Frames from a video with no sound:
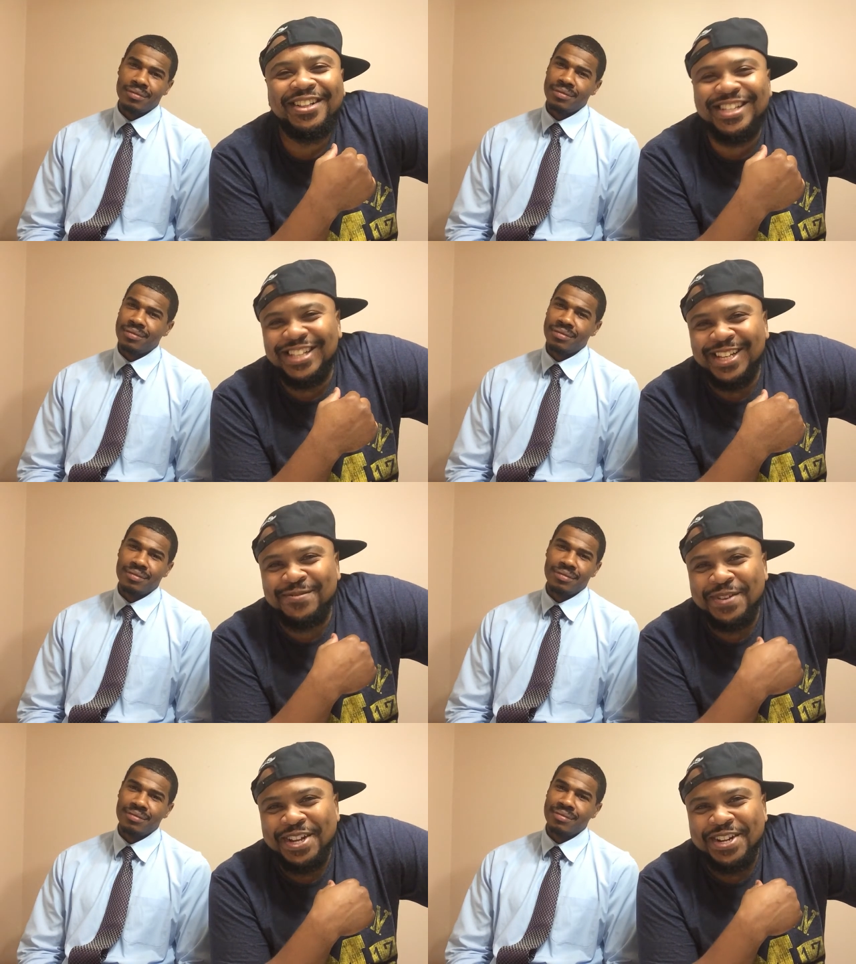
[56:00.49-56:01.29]
Speaker 1: this has
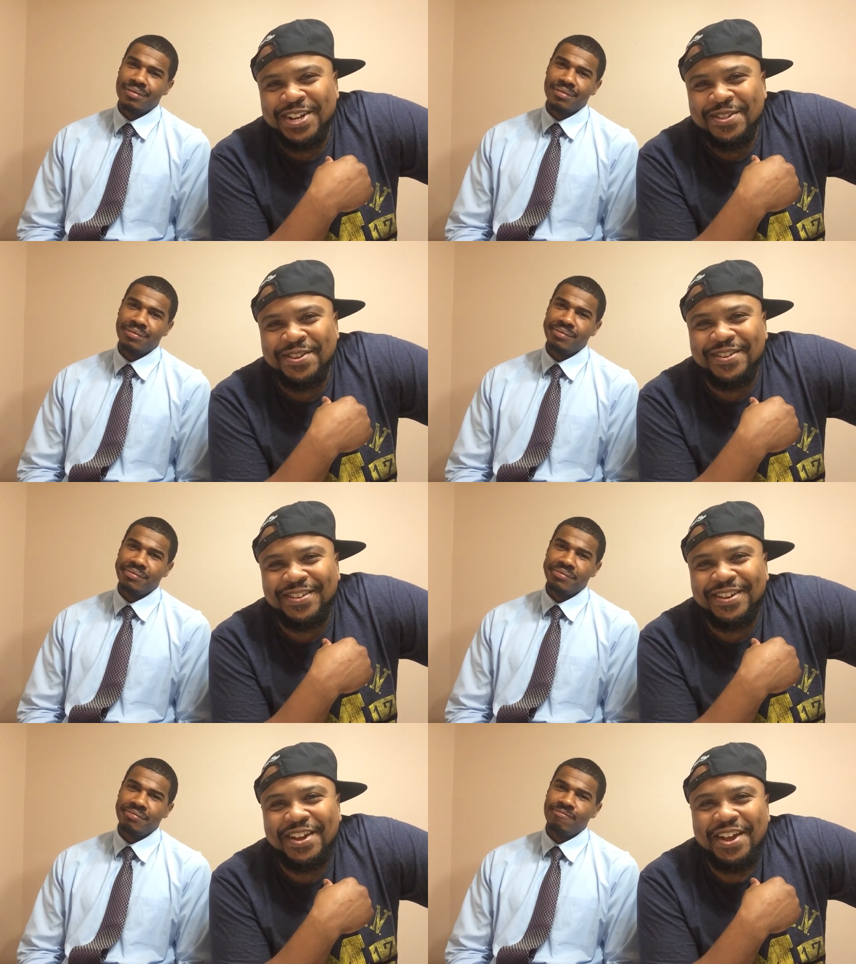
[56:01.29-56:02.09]
been another
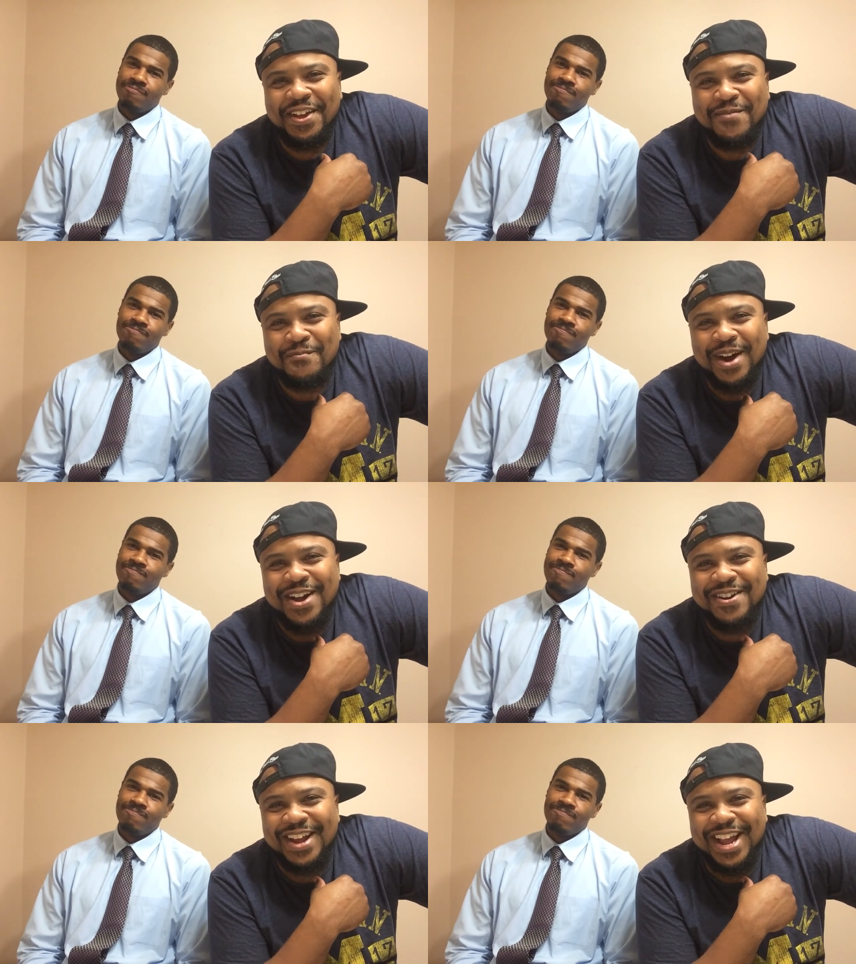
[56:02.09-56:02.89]

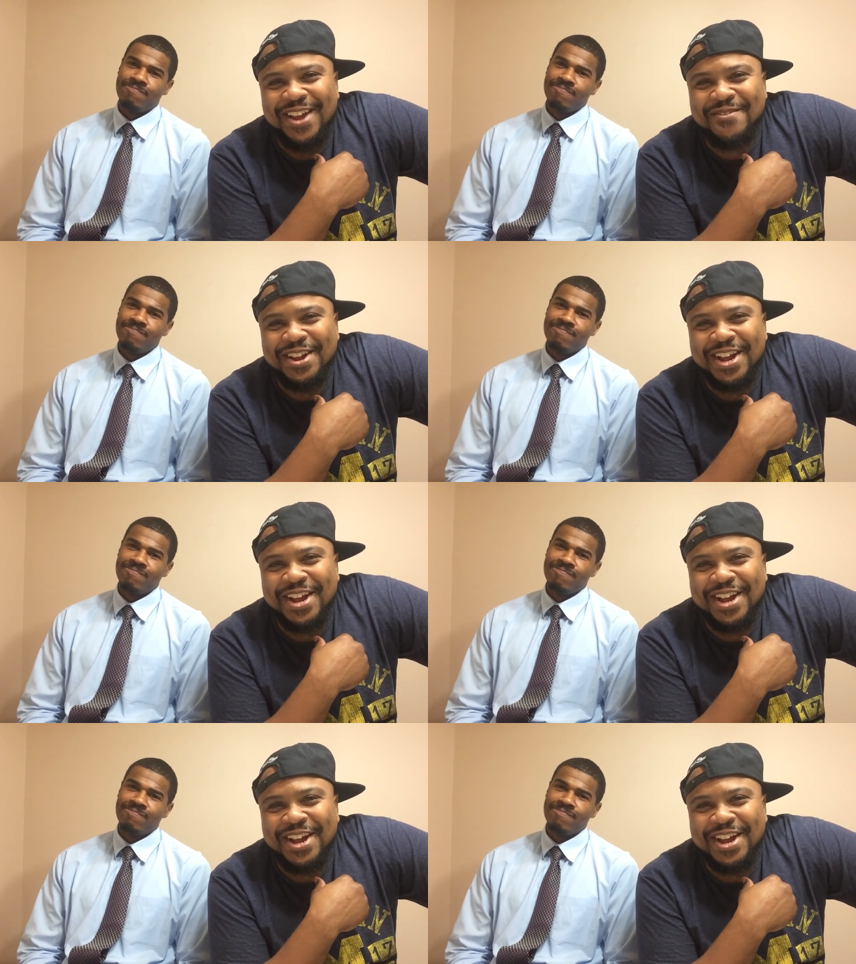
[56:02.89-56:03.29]
Meyer Angry